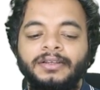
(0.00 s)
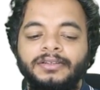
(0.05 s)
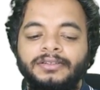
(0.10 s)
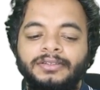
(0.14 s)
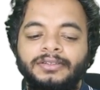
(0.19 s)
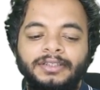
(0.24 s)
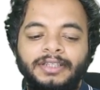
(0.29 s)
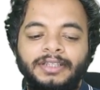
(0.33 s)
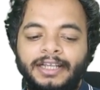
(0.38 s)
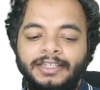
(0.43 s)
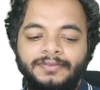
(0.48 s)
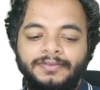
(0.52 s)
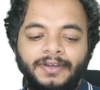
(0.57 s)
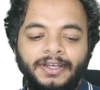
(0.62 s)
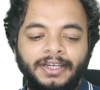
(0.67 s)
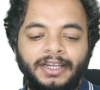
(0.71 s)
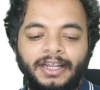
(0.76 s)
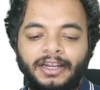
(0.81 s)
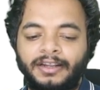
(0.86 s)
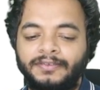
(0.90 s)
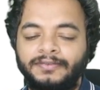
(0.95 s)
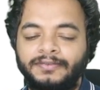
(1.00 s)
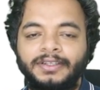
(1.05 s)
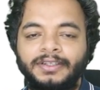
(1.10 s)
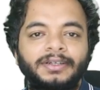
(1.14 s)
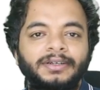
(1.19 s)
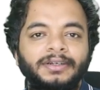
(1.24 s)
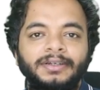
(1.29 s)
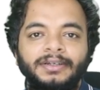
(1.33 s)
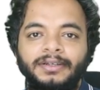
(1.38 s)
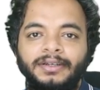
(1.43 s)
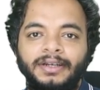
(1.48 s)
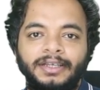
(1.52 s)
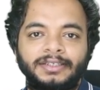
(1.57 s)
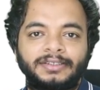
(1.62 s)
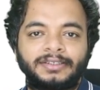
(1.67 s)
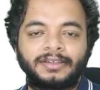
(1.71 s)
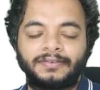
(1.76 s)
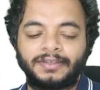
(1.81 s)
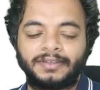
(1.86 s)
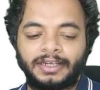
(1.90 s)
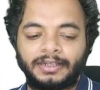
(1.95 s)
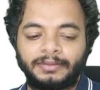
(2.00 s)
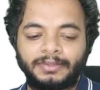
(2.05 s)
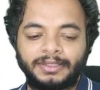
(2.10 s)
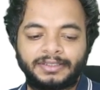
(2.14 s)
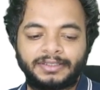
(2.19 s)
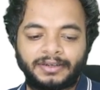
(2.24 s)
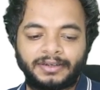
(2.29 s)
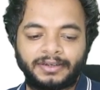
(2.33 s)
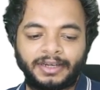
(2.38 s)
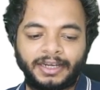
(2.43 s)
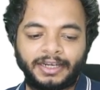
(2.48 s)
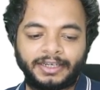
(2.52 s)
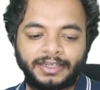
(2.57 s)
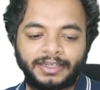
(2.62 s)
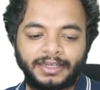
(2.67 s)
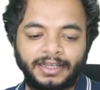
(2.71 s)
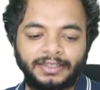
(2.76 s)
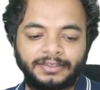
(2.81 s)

So that's why none of the rest of the elements are related.